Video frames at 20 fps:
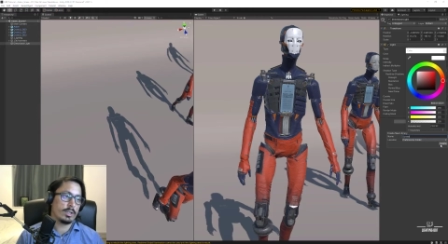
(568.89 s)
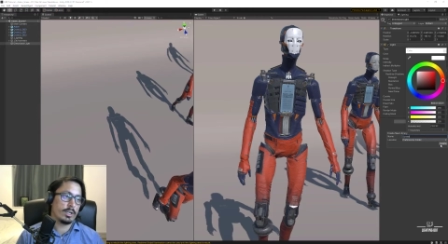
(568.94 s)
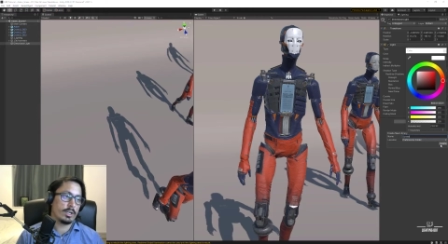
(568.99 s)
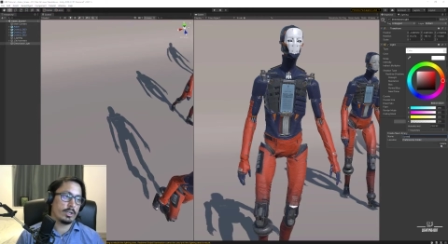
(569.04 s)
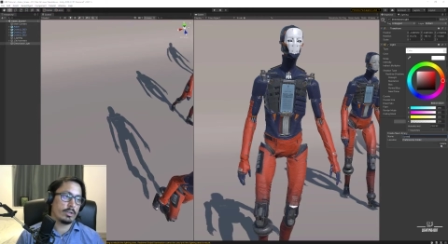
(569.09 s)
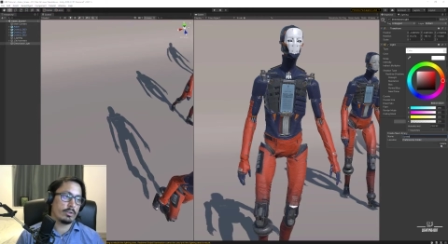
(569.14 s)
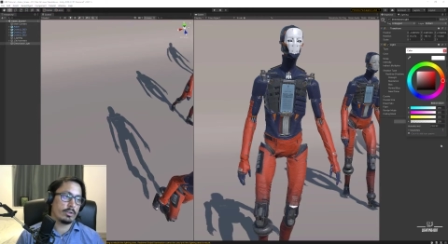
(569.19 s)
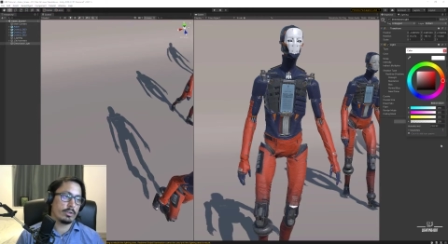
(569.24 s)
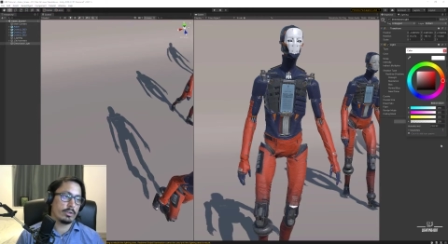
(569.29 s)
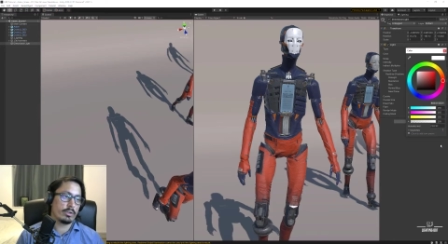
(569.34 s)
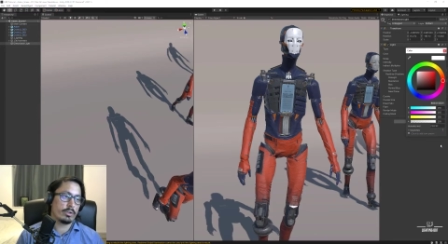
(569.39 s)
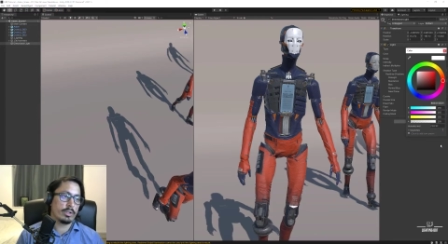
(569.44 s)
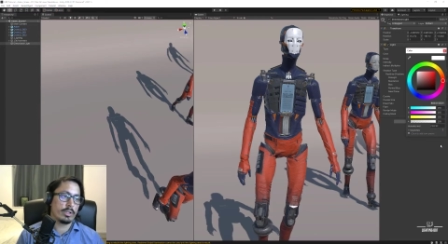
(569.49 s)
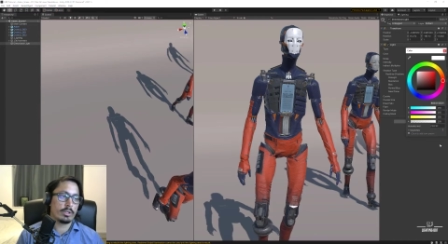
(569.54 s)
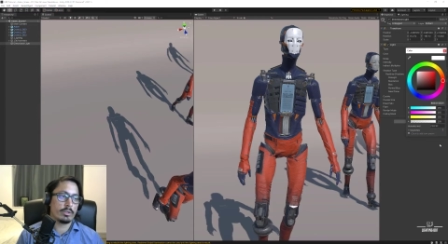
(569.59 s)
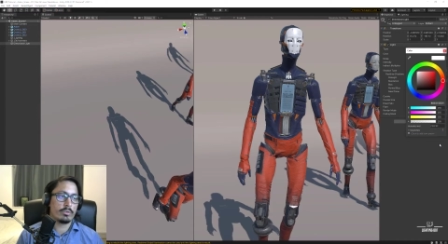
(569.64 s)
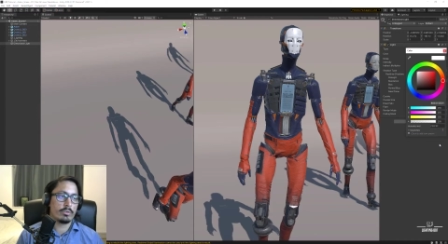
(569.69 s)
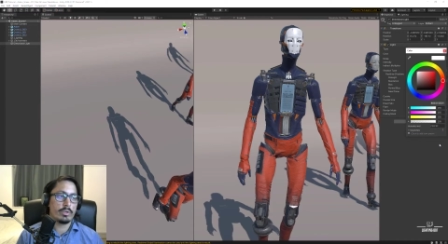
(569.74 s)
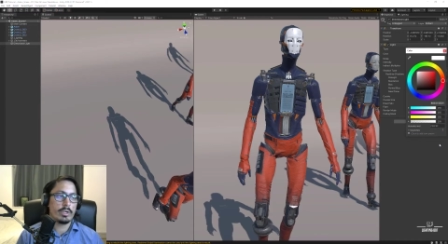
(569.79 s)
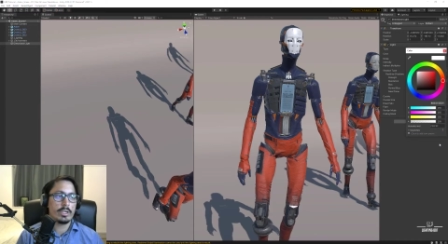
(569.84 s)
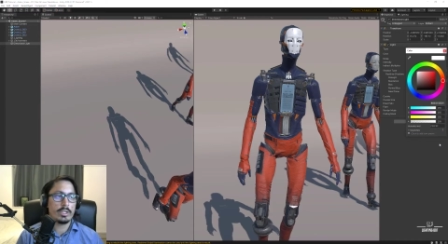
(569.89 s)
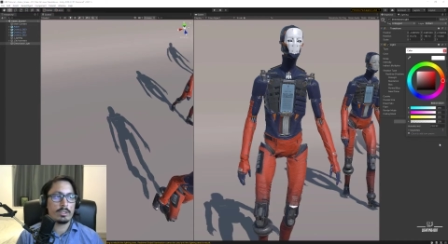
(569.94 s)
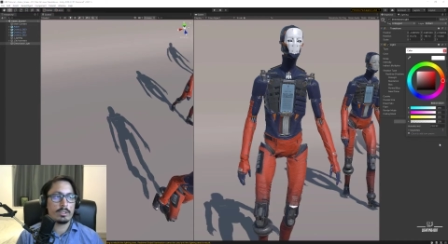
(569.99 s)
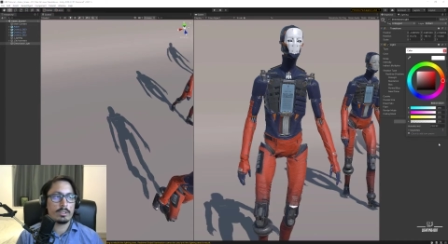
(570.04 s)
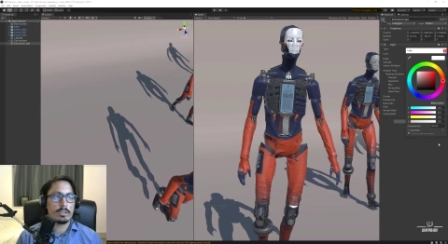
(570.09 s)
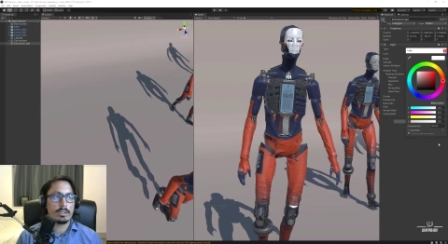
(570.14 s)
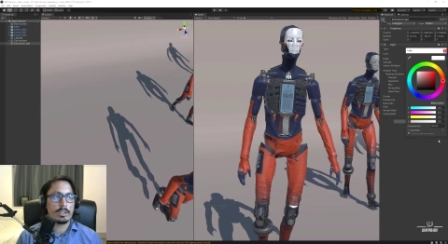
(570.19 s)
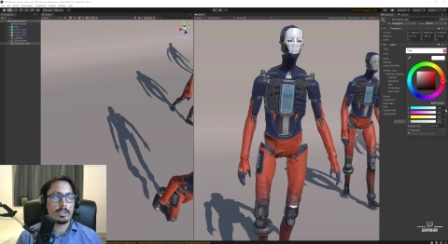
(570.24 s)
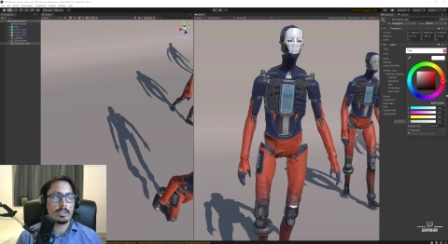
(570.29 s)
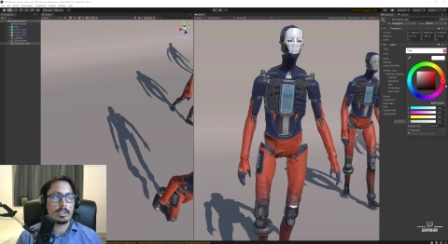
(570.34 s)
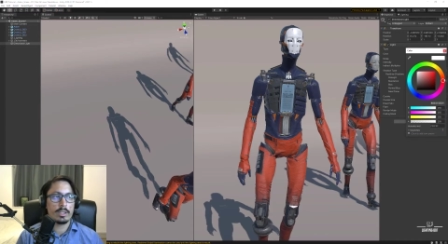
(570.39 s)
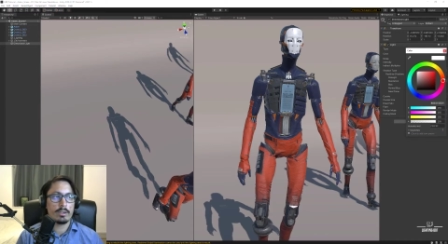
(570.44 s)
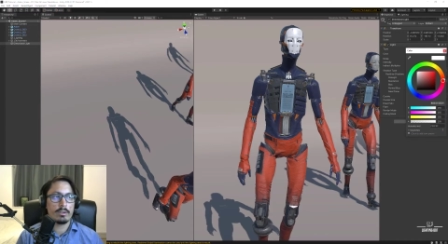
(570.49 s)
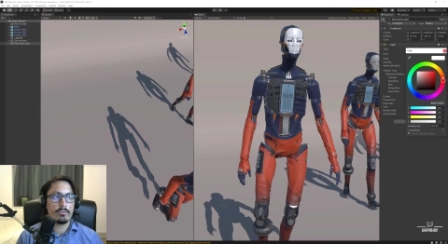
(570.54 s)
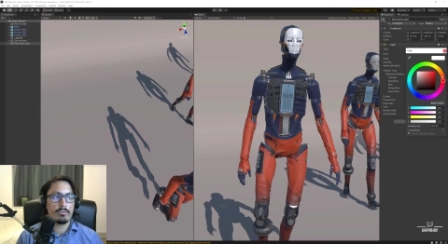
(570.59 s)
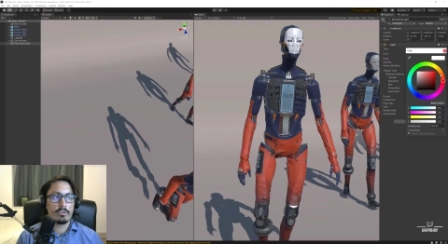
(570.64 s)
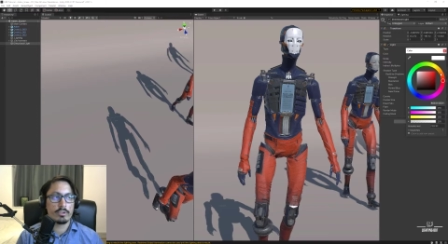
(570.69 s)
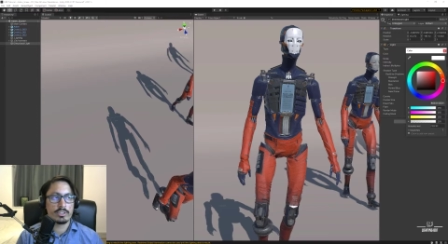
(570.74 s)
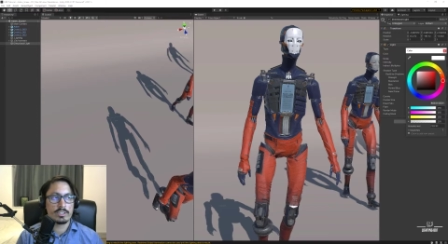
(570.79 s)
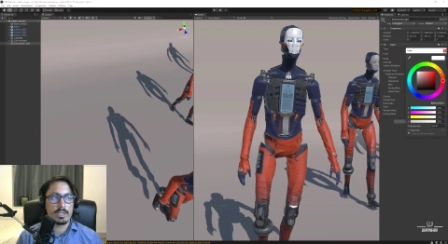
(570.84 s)
and you can click create. And then,
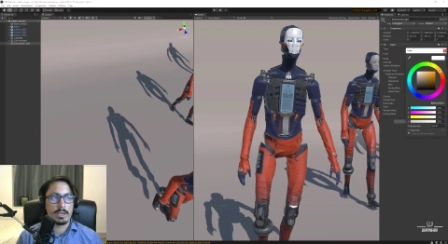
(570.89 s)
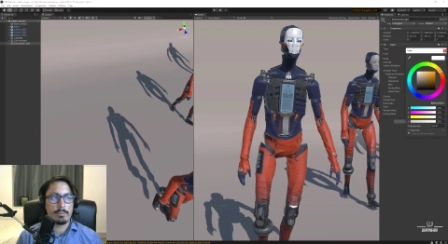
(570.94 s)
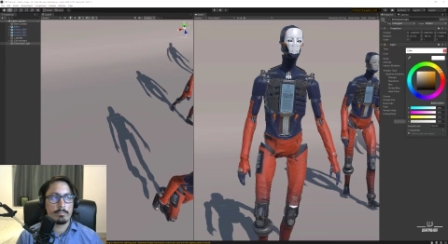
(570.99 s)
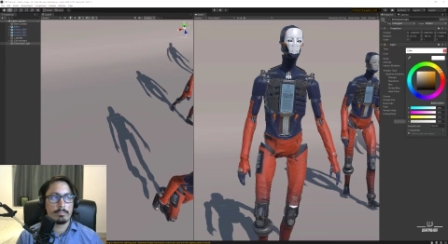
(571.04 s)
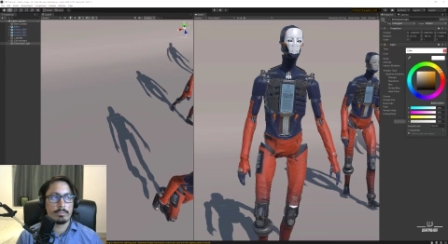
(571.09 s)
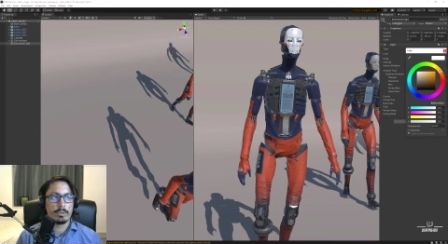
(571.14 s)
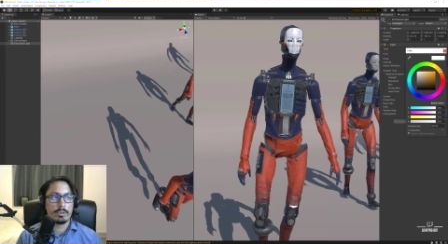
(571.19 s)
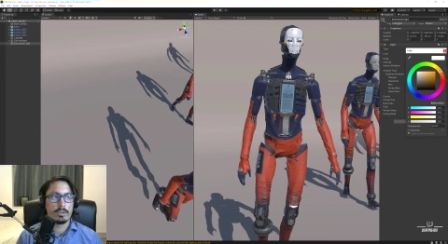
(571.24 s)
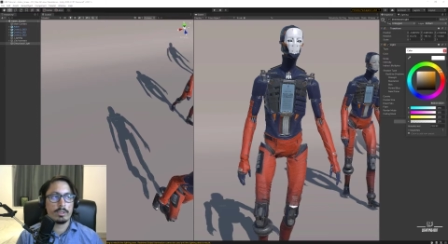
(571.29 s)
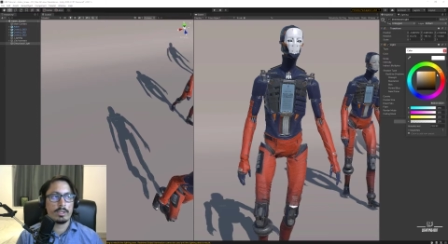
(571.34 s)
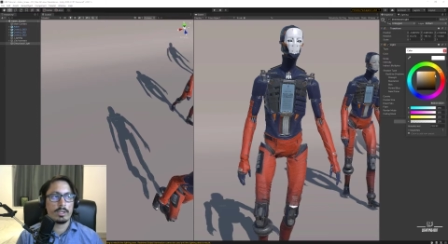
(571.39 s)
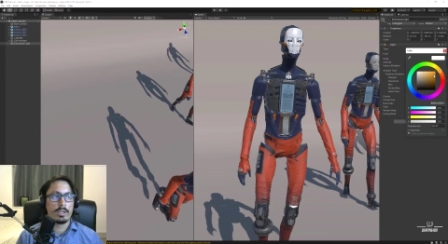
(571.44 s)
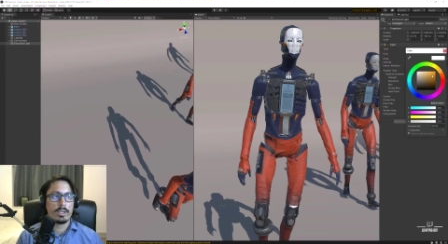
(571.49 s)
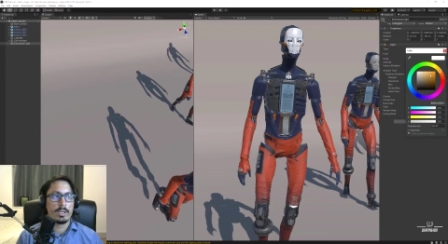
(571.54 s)
for example,